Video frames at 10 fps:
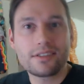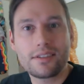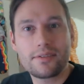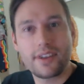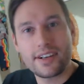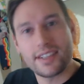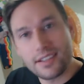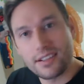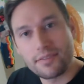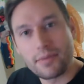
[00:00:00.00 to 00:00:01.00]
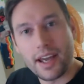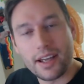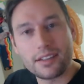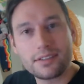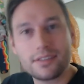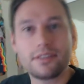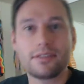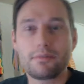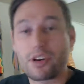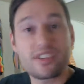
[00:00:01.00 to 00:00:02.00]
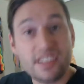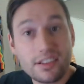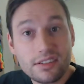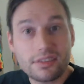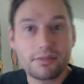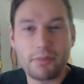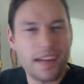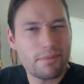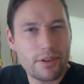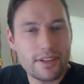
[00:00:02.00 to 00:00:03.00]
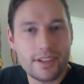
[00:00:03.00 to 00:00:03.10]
I'm a very sensitive man person. But